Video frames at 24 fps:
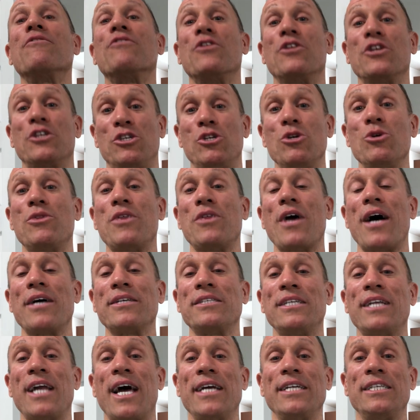for the
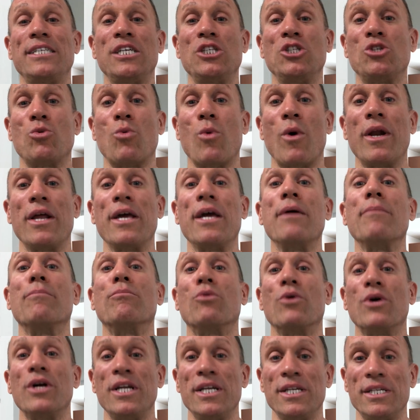2019-20
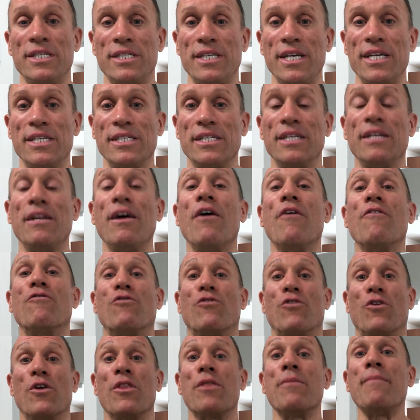breeding season
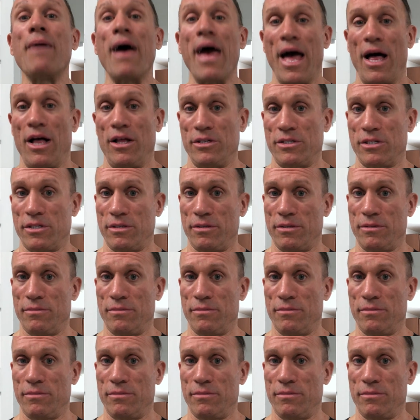for the males.